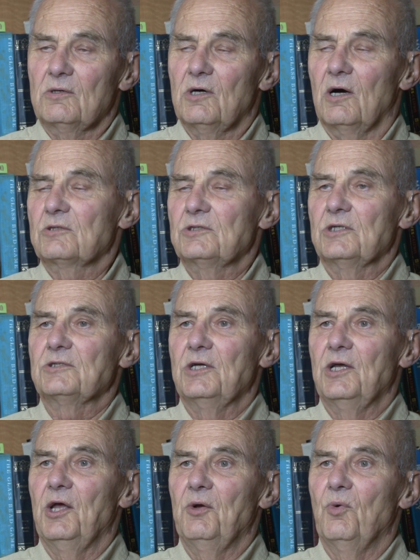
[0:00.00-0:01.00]

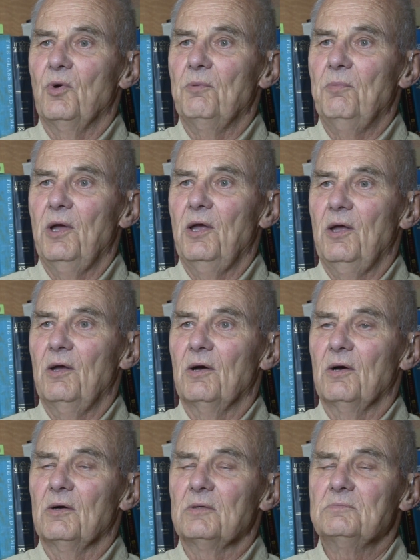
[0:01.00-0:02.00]
toxicity would be
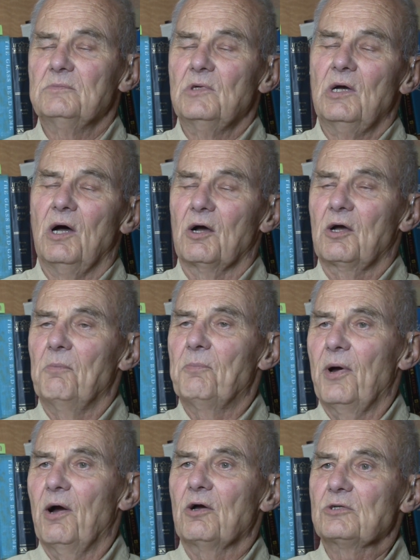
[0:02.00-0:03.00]
a
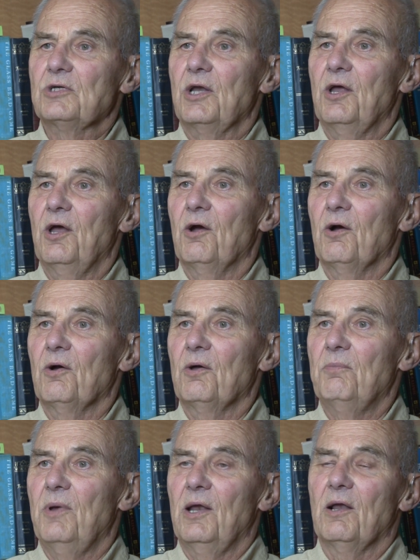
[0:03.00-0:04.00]
comparison here.
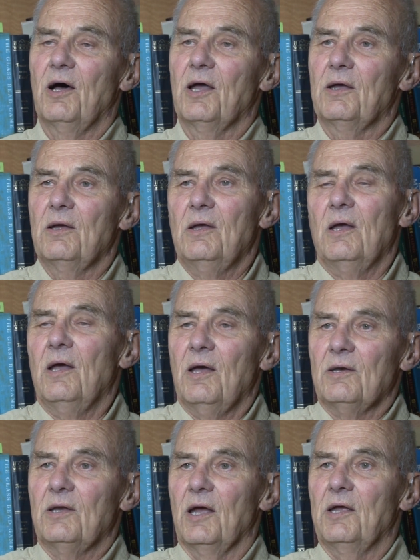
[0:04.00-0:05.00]
It'd be like
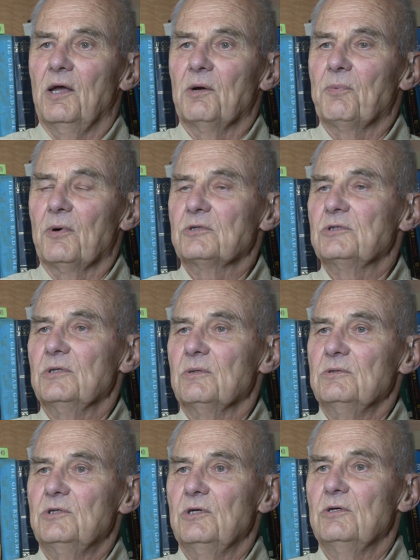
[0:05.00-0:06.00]
taking a person that
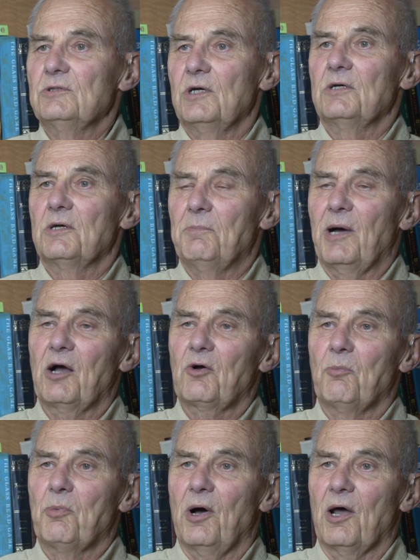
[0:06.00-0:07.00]
was using
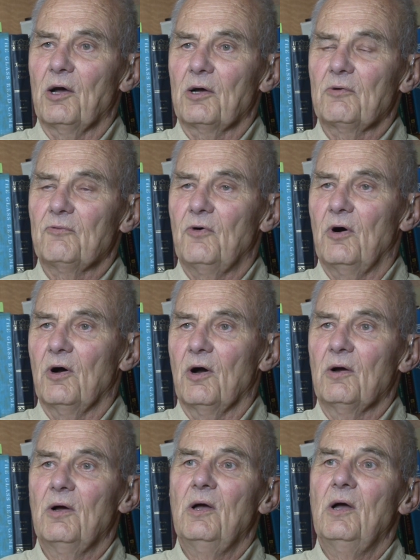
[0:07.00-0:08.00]
tobacco product
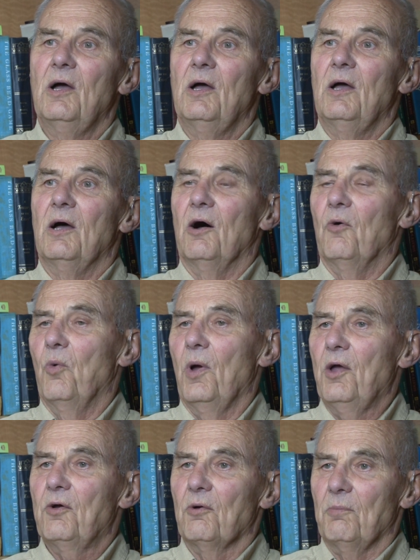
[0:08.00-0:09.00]
for a
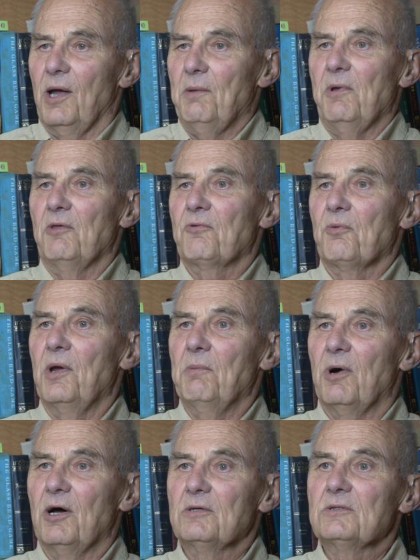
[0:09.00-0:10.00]
week or maybe 3
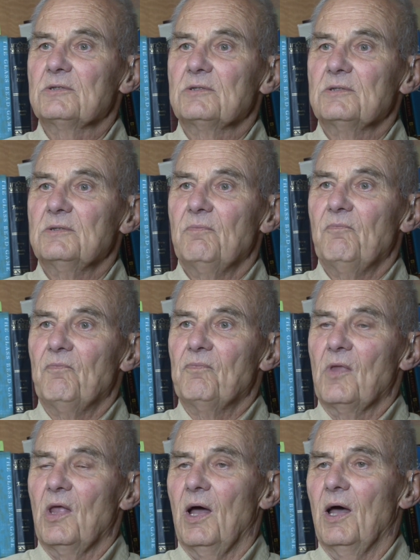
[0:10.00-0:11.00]
months
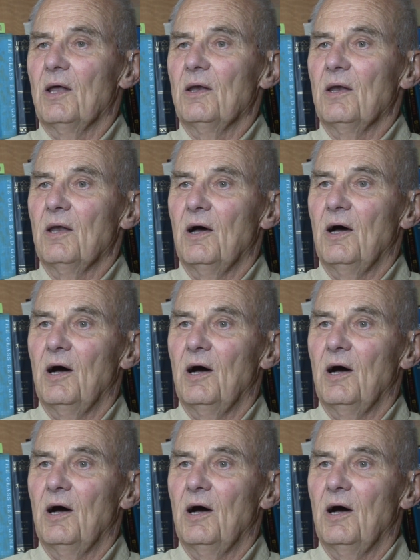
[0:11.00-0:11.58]
and